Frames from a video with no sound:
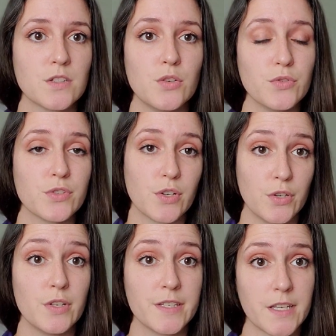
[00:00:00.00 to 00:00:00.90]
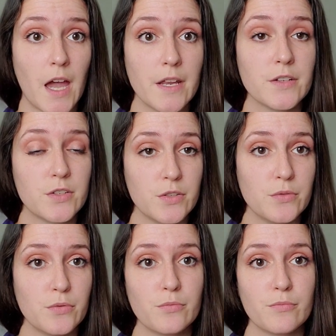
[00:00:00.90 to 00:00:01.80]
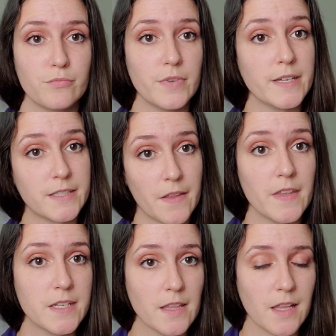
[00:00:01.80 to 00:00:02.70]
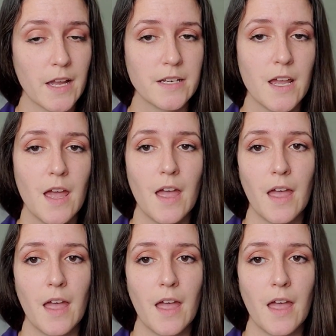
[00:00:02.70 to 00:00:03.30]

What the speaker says: students could decide to extend the deadline.